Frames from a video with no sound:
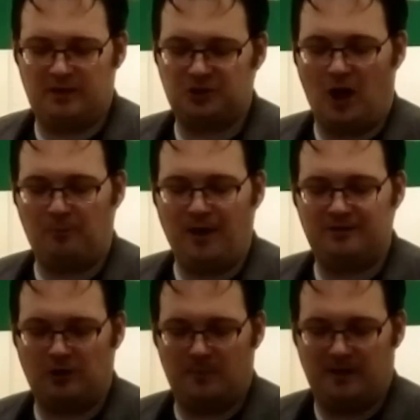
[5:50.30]
with a sharp
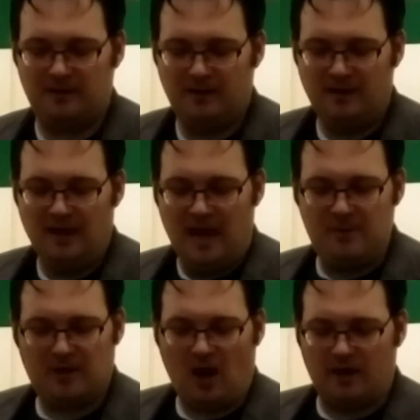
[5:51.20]
red turban. He
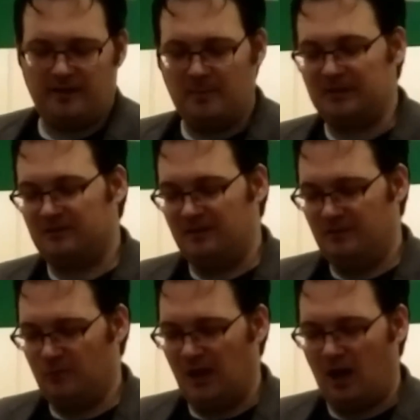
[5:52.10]
regarded
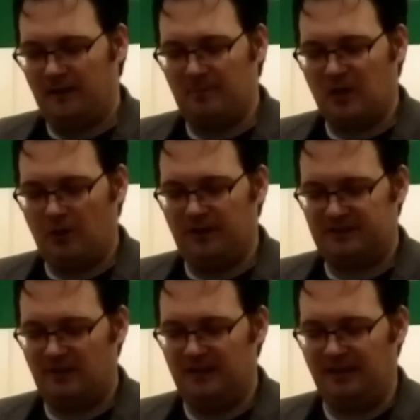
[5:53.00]
them
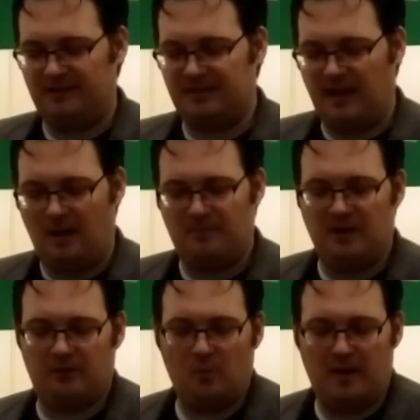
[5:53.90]
curiously as they sat up
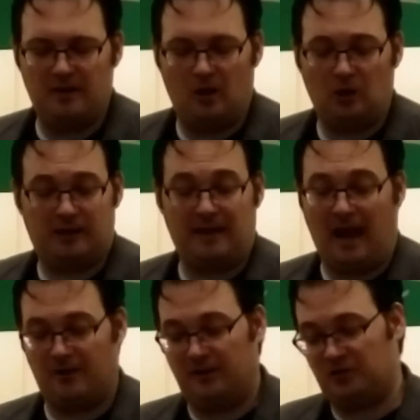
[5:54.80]
near the window looking
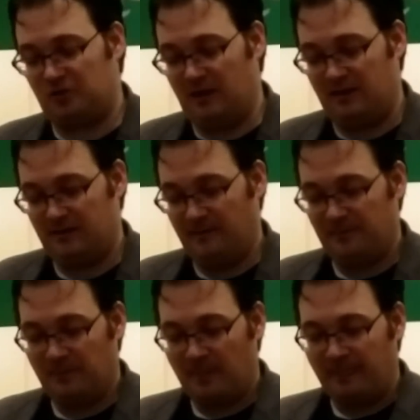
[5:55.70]
out on the street.
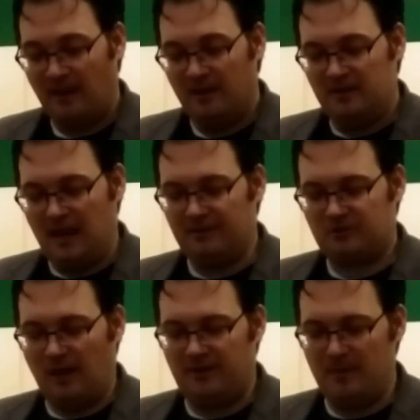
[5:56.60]

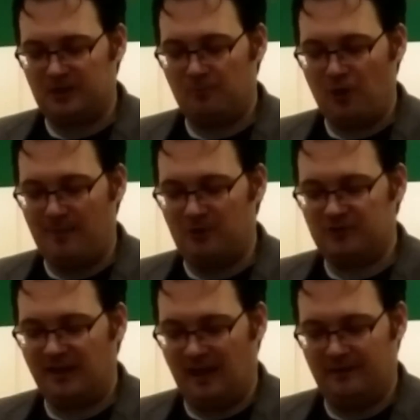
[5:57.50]
Davis read the mission parameters
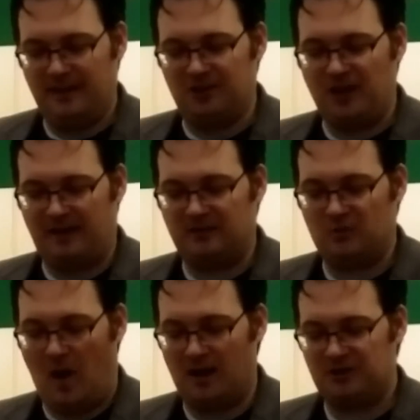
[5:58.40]
again, then checked his
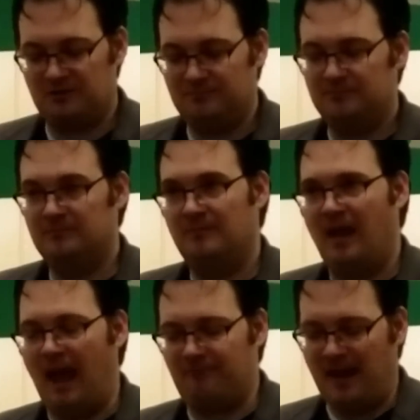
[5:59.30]
watch.
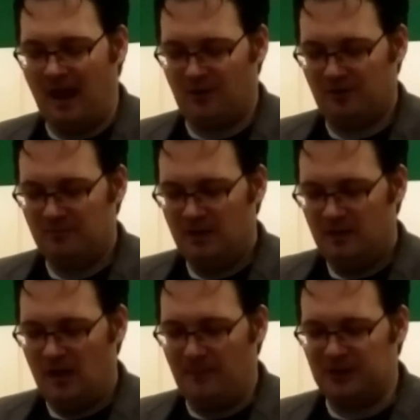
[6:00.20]
Half an hour.
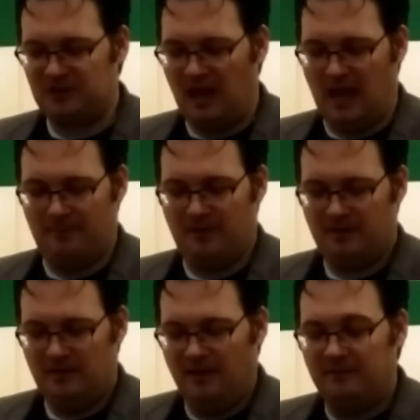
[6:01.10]
Not much time.
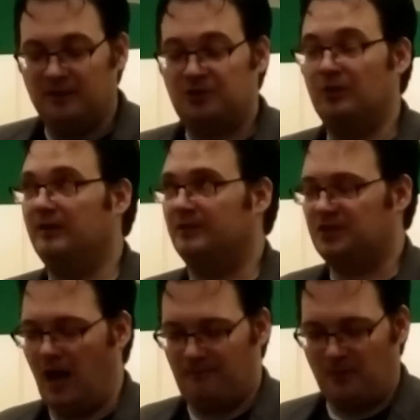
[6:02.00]
They shouldn't have
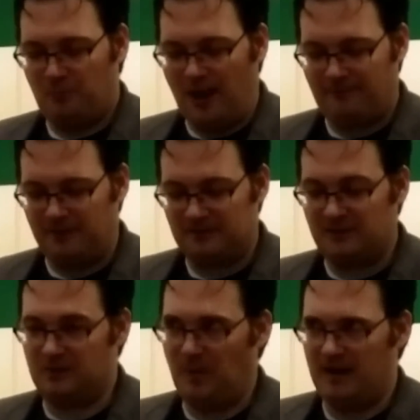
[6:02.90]
stopped for breakfast,
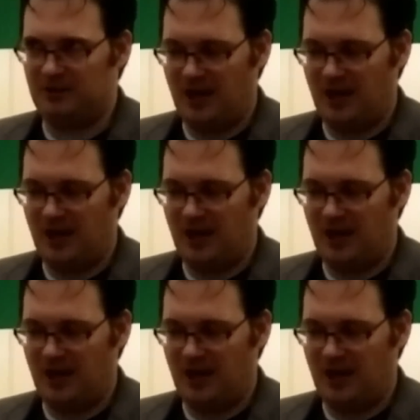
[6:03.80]
despite